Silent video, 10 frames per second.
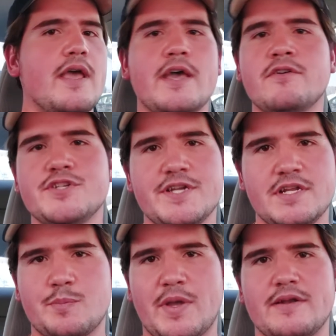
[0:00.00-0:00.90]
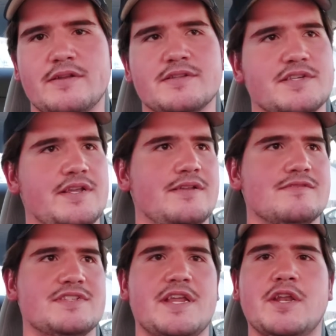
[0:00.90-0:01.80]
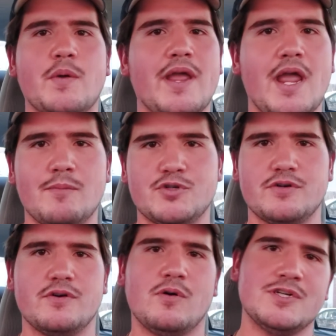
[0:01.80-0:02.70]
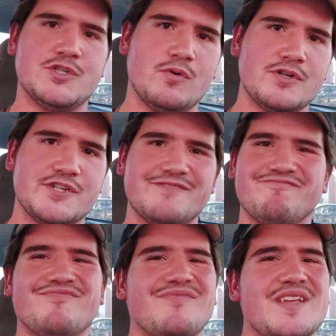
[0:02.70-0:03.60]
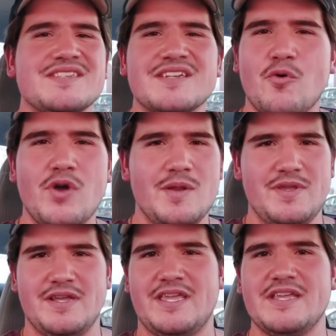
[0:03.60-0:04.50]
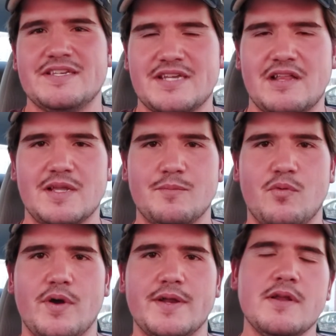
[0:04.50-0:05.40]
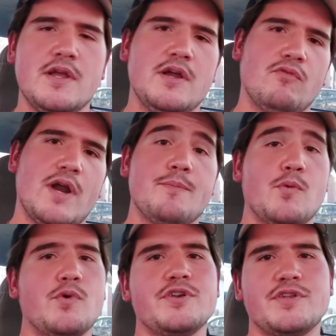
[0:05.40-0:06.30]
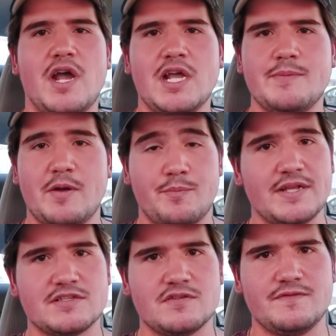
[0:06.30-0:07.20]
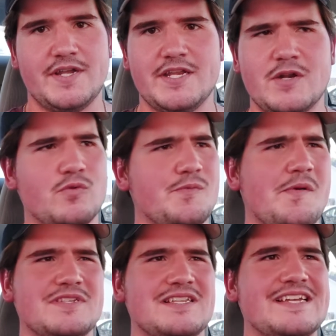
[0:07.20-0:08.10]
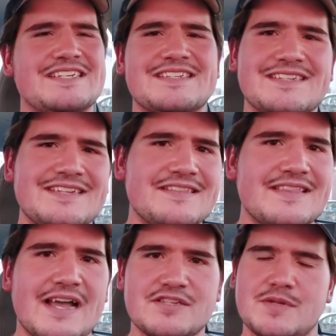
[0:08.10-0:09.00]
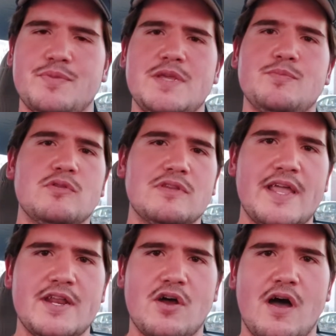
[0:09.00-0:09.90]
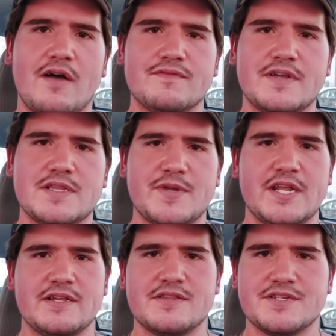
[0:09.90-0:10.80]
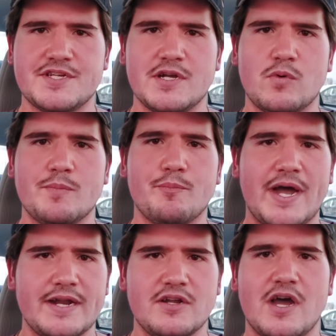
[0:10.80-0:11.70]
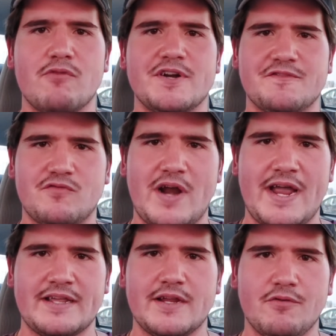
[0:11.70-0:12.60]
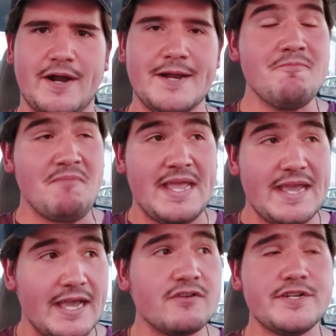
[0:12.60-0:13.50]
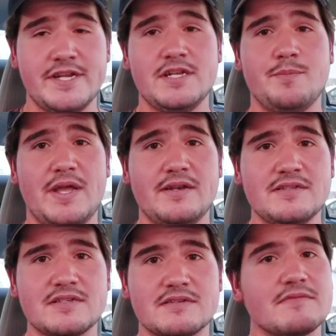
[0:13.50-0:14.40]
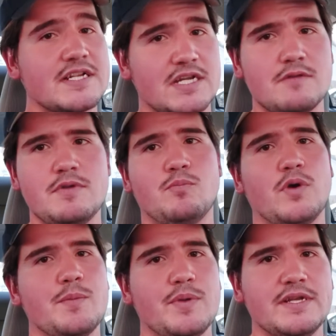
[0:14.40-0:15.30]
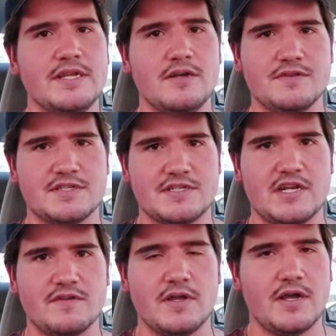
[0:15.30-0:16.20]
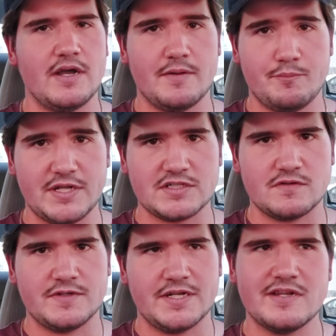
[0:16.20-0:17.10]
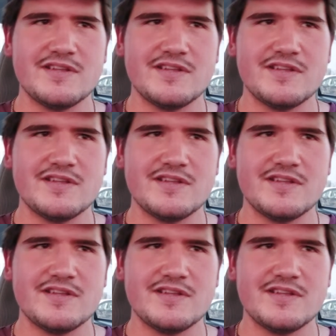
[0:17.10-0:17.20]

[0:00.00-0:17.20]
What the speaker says: Energy independence in, say, New Hampshire or Georgia isn't going to be a key selling point, right? But when you're talking about Pennsylvania, and what was it, like 60,000 people laid off at the beginning of this year when Biden got rid of fracking, right? Energy independence, that's going to be a pretty big deal in the state of Pennsylvania.